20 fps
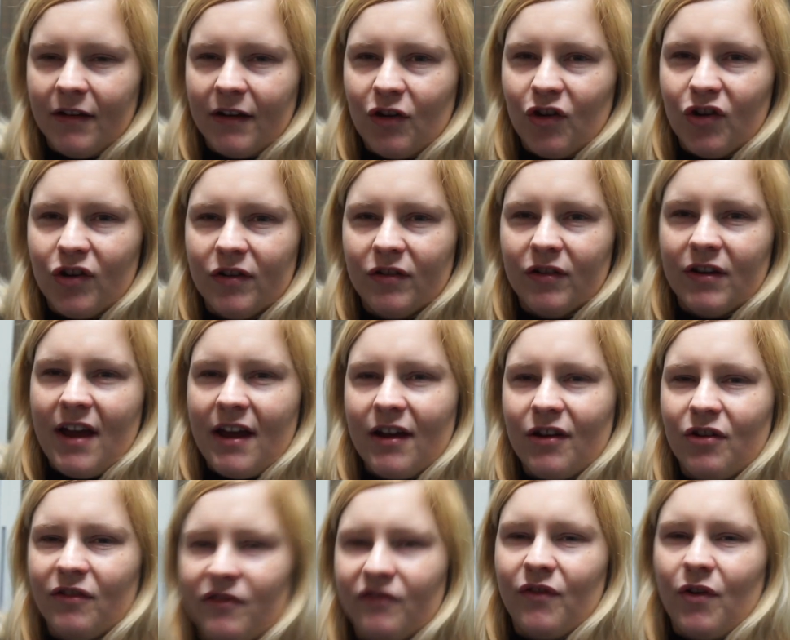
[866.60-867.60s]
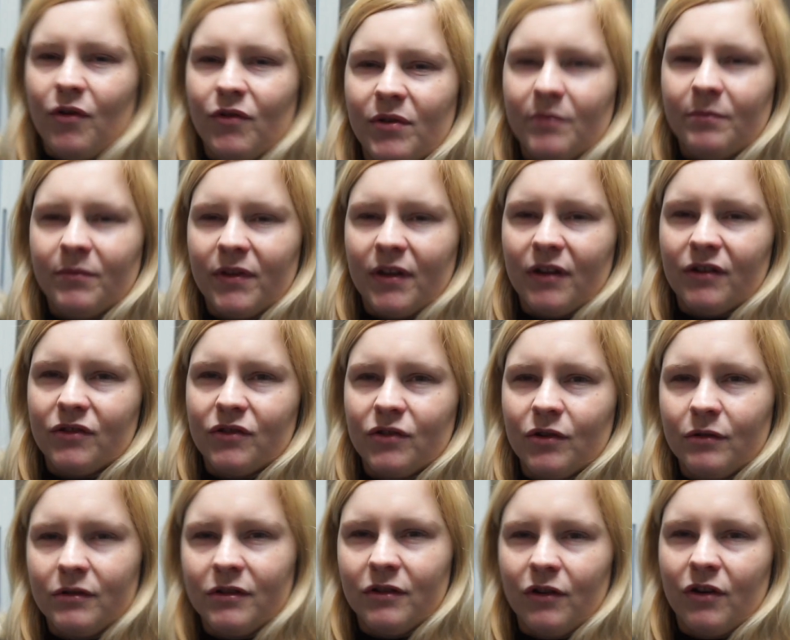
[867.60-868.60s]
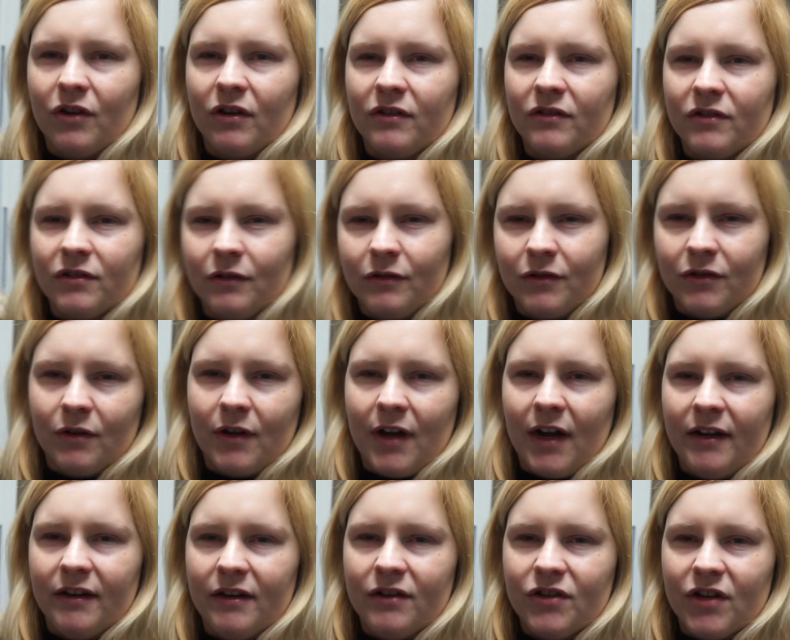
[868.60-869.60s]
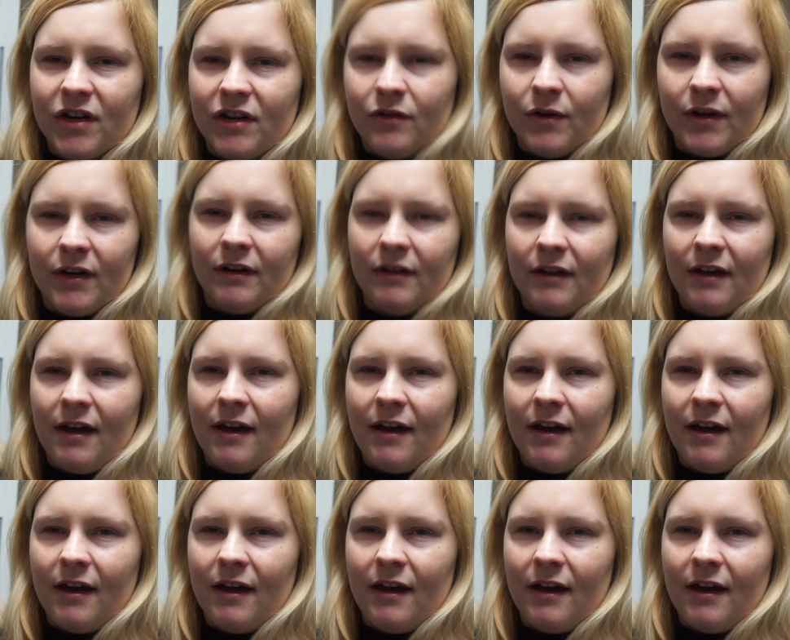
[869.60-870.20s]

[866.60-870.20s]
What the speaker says: Couldn't fault them. They're so, so good, so, so kind and genuine.